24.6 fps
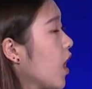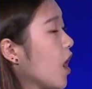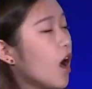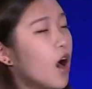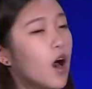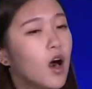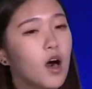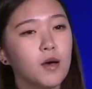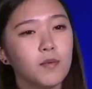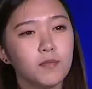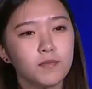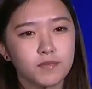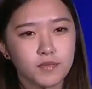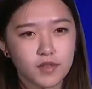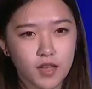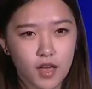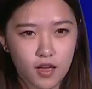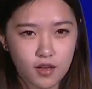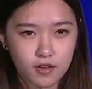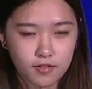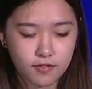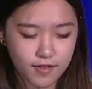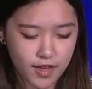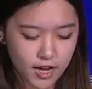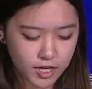Um,
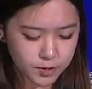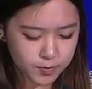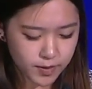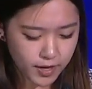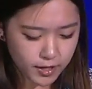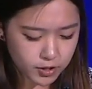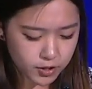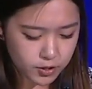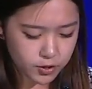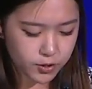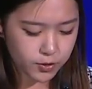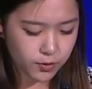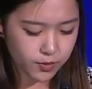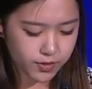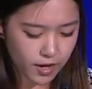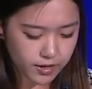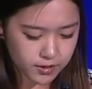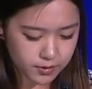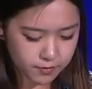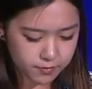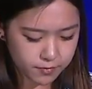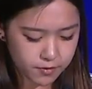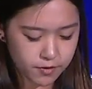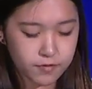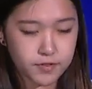flashback to
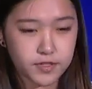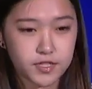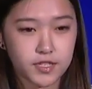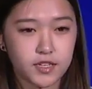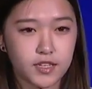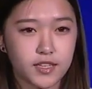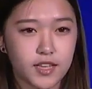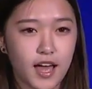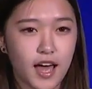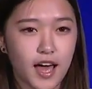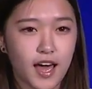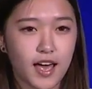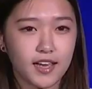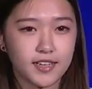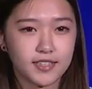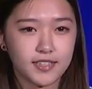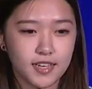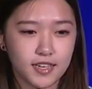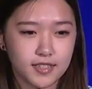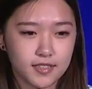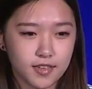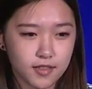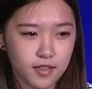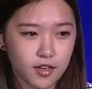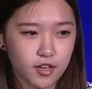2015, I
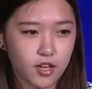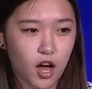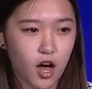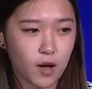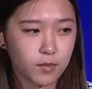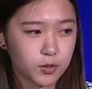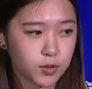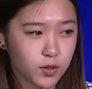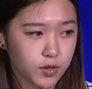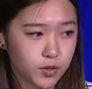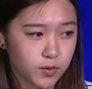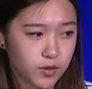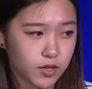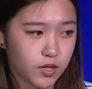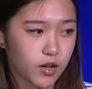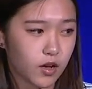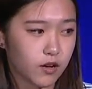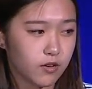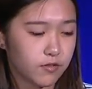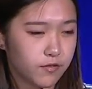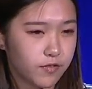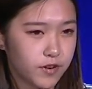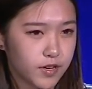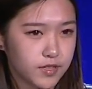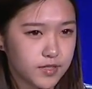attended the COP21
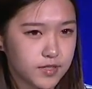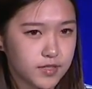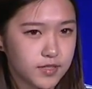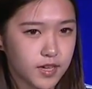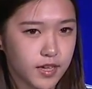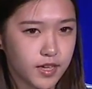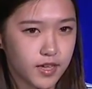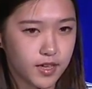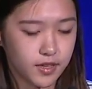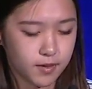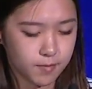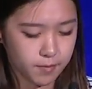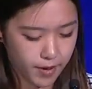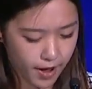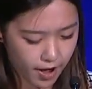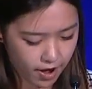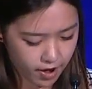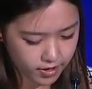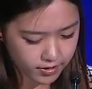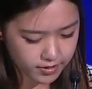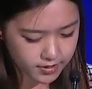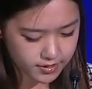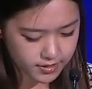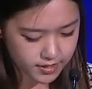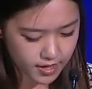conference in
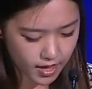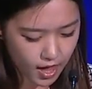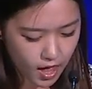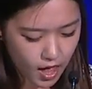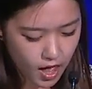Paris,